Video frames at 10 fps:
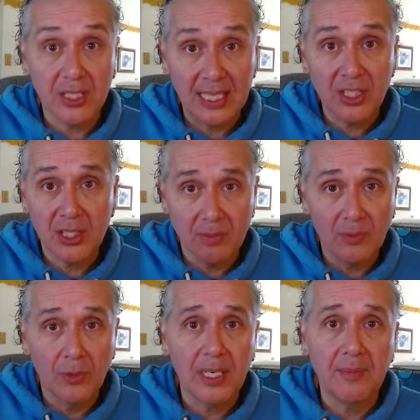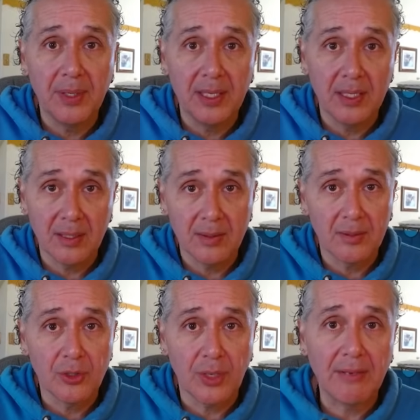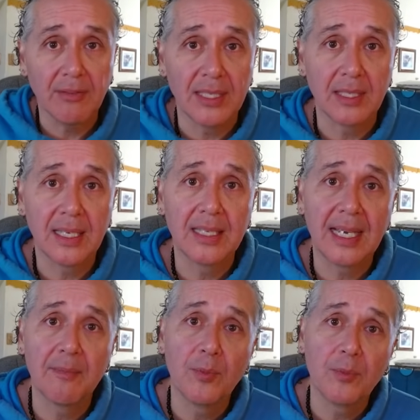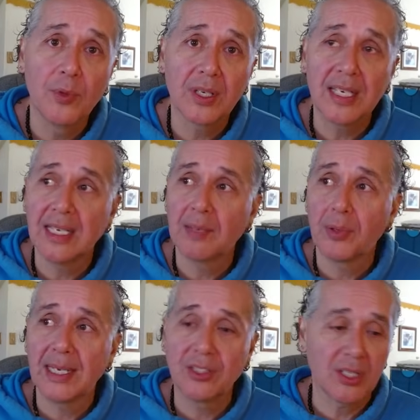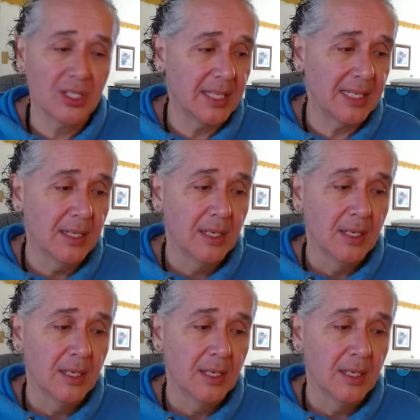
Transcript: That's where I've been traveling, and I'm working on projects that